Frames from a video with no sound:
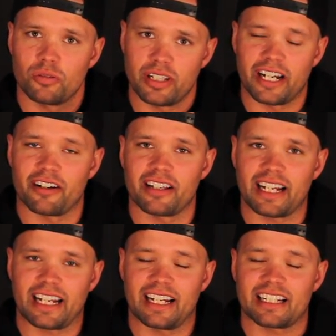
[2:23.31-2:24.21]
the area
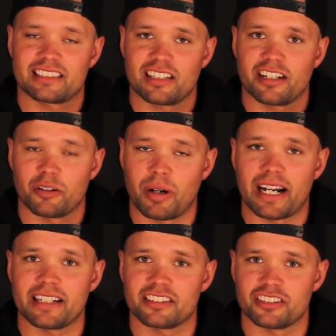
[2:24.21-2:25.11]
that connects your
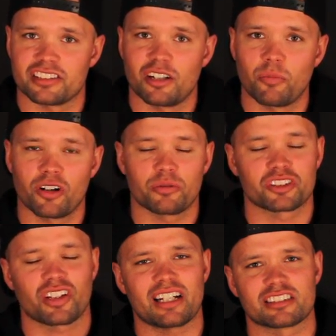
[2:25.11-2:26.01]
binding to your snowboard,
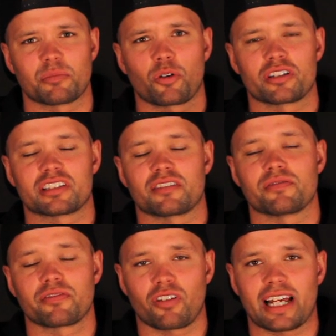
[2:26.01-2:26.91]
which allows the board to
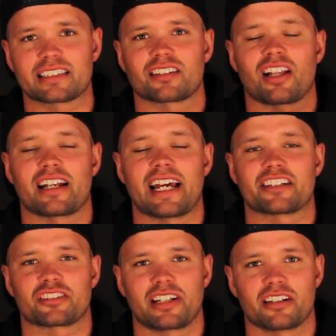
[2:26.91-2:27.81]
flex a lot
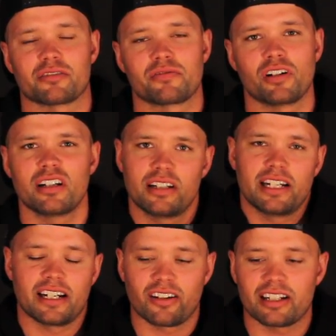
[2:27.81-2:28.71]
naturally underfoot
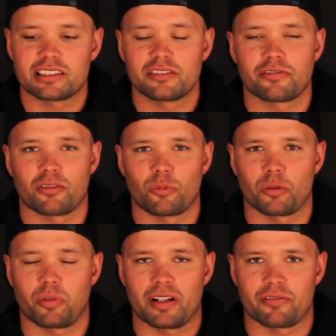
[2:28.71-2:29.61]
and allows you for a more
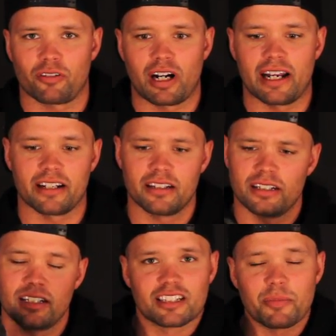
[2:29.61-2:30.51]
playful ride.
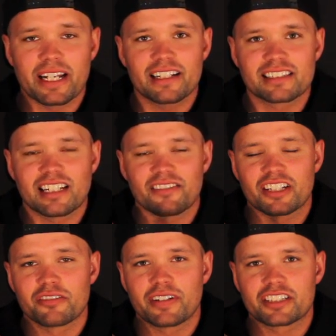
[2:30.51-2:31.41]
The mini discs have a
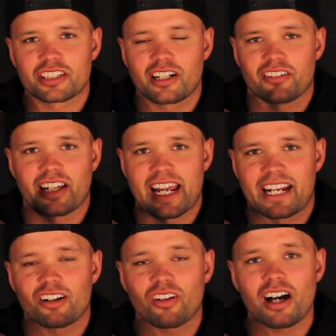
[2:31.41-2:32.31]
new feature called the
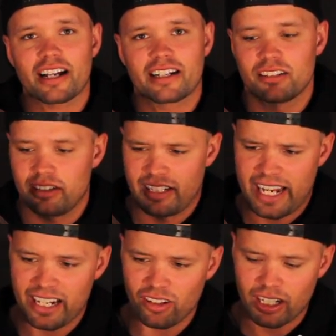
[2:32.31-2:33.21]
angle lock, and the
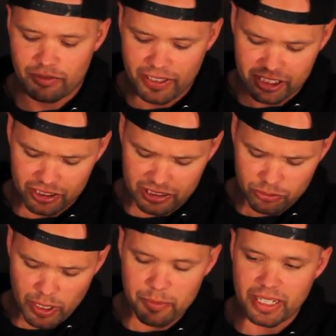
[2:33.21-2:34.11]
angle lock feature is
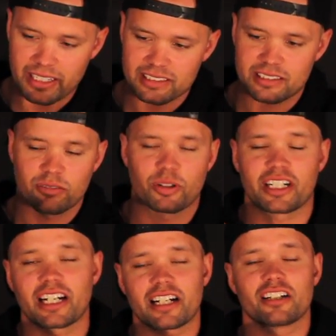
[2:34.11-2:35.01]
sweet because when
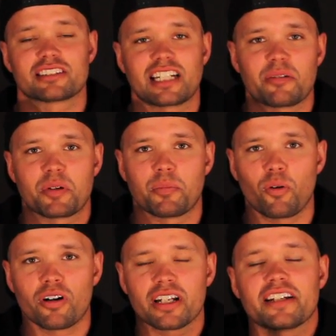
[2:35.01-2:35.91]
you're going to go set up your
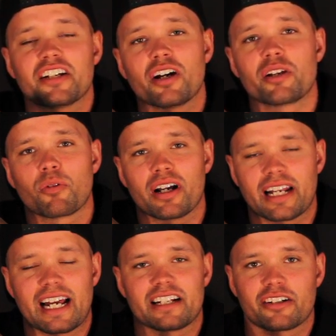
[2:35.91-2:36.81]
board and you want
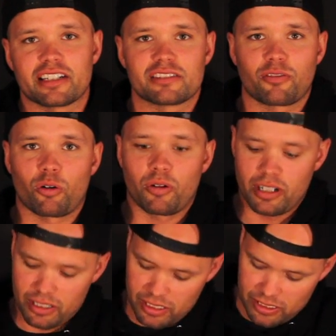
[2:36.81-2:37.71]
9 degrees forward